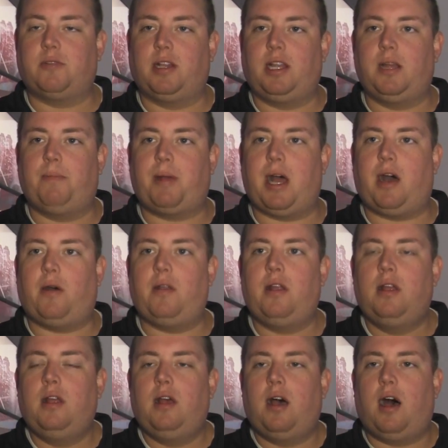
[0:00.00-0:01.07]
really about
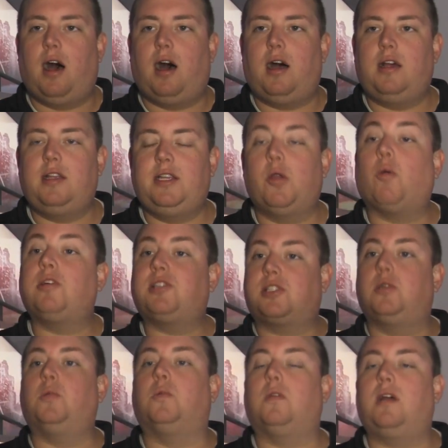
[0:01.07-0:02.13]
your
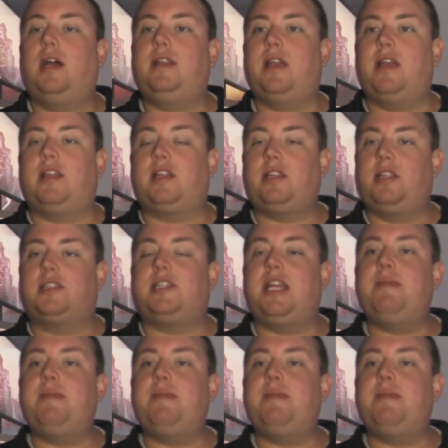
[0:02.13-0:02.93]
school and the